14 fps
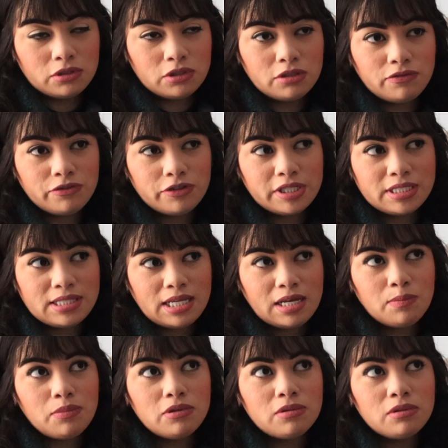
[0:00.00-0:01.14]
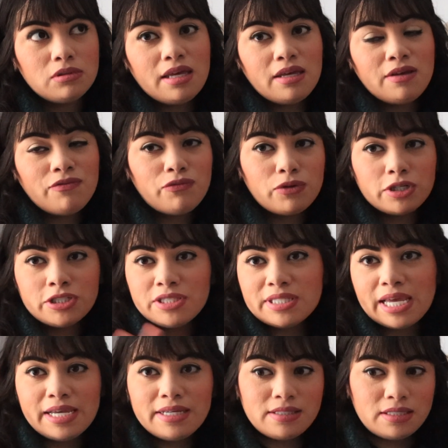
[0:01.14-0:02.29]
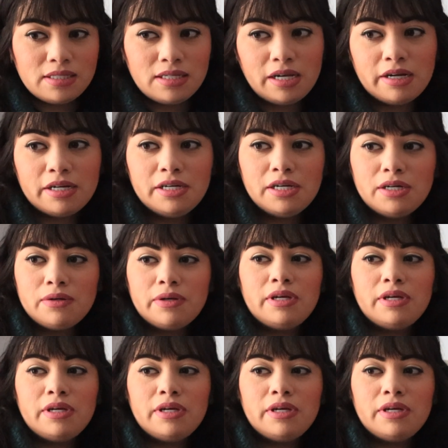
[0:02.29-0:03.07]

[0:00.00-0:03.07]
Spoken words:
So for example, if worst case scenario,